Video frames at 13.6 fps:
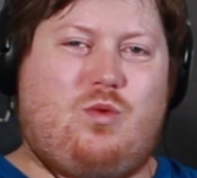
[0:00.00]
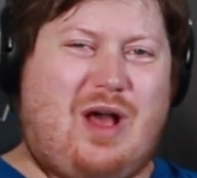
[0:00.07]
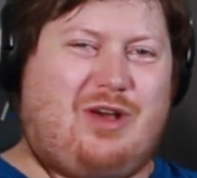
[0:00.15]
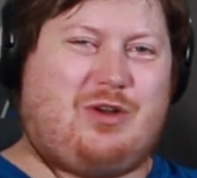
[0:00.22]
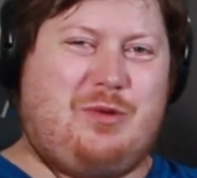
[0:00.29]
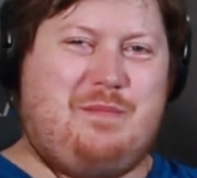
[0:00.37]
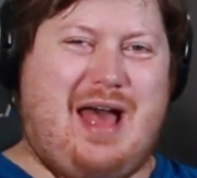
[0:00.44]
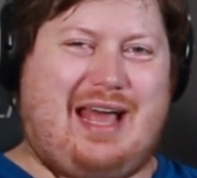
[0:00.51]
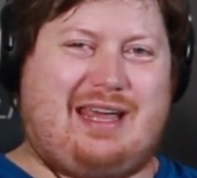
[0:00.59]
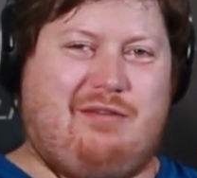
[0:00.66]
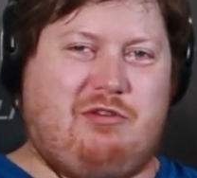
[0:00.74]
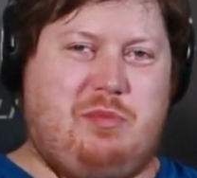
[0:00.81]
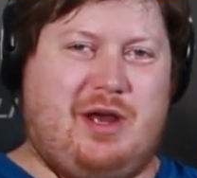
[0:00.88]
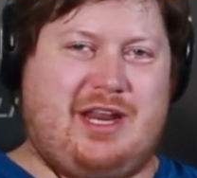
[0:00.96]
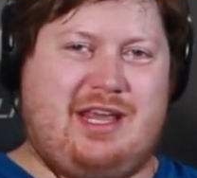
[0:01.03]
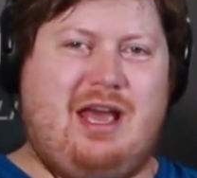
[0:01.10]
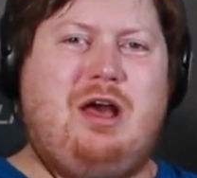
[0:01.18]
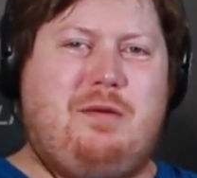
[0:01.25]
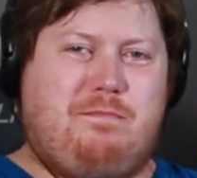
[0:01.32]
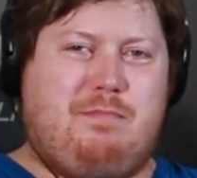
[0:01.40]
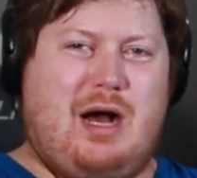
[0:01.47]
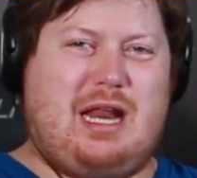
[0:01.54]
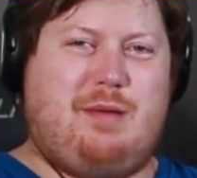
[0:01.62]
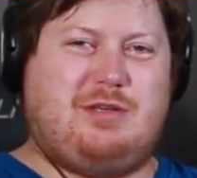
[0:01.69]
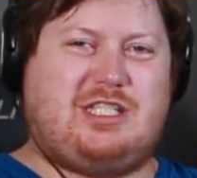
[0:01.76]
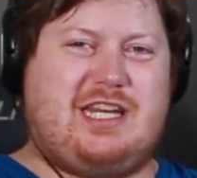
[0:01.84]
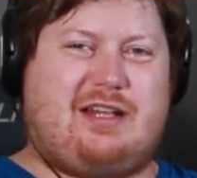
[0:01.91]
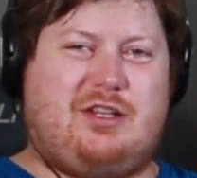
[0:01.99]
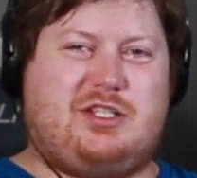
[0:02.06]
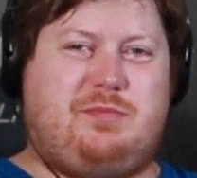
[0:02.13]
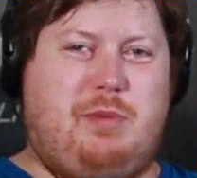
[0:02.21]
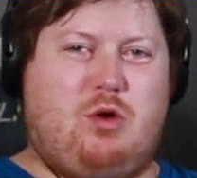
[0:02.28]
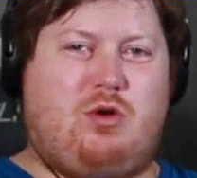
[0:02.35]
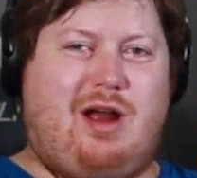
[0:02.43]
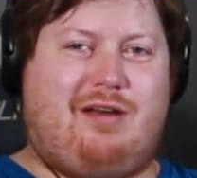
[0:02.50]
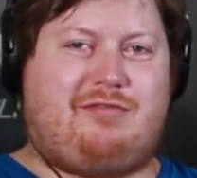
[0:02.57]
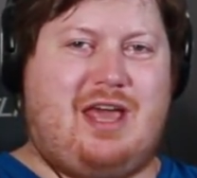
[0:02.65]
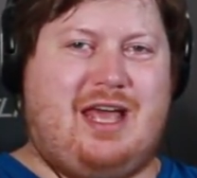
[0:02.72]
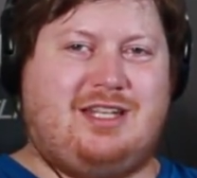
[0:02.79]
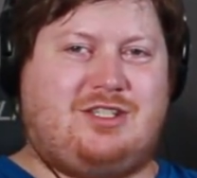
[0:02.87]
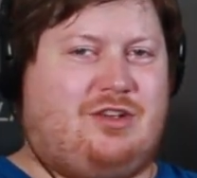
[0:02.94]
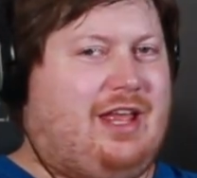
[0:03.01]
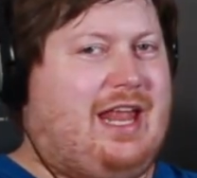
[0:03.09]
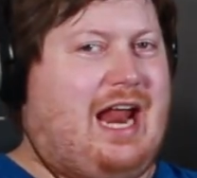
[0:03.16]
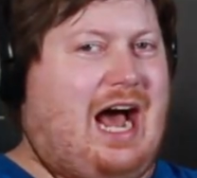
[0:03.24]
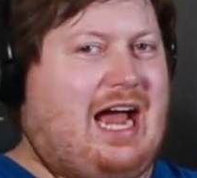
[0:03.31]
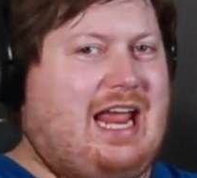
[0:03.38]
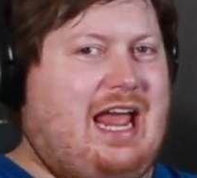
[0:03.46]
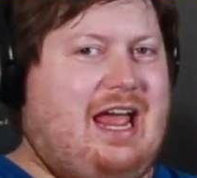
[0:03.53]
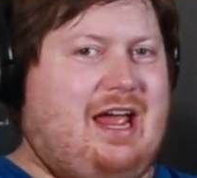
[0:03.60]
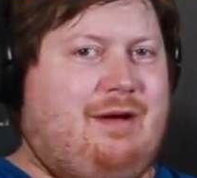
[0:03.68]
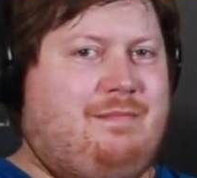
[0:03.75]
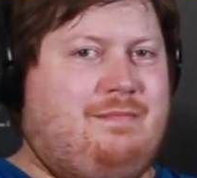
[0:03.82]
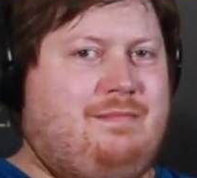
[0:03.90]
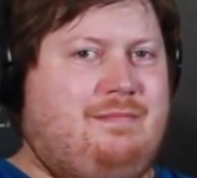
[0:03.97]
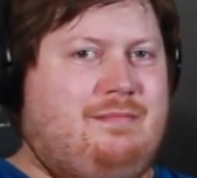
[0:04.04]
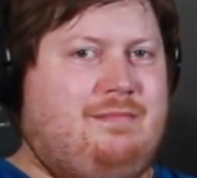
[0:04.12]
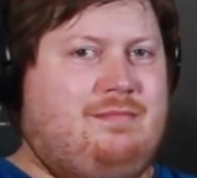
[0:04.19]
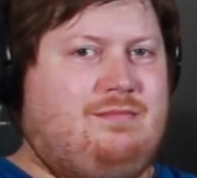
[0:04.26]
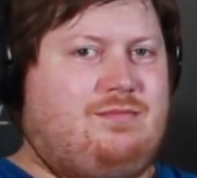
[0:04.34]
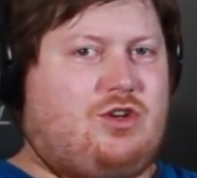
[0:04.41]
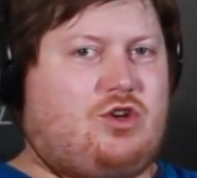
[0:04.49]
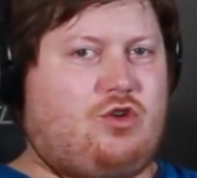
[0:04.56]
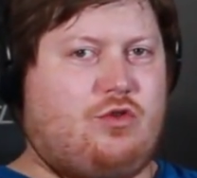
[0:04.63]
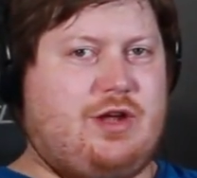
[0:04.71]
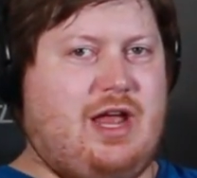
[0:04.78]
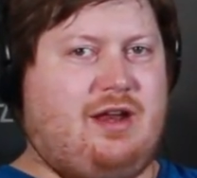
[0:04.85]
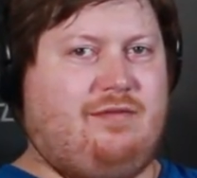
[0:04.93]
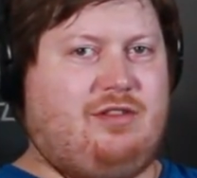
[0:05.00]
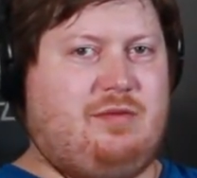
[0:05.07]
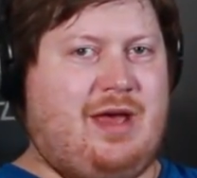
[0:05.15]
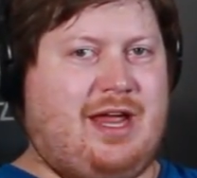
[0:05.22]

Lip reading: Welcome back, everybody. My name is Nicholas Bogroff Gansel, and I am creatively